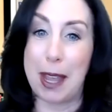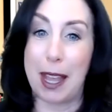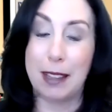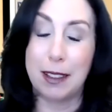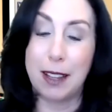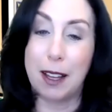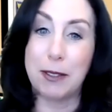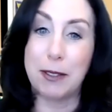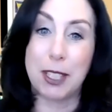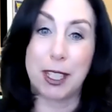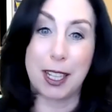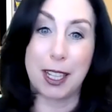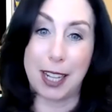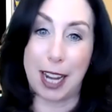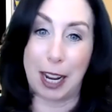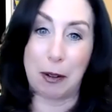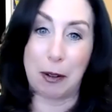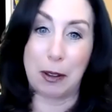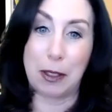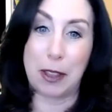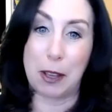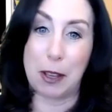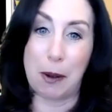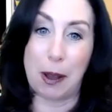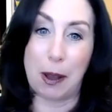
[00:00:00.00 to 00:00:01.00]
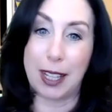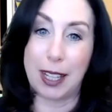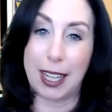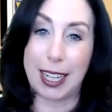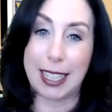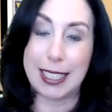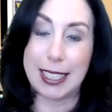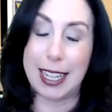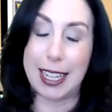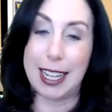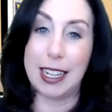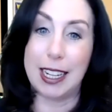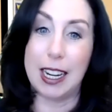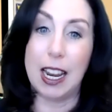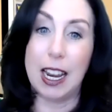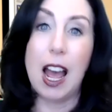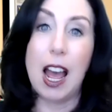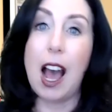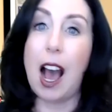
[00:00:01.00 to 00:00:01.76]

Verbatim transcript: I'd love to connect with you on LinkedIn.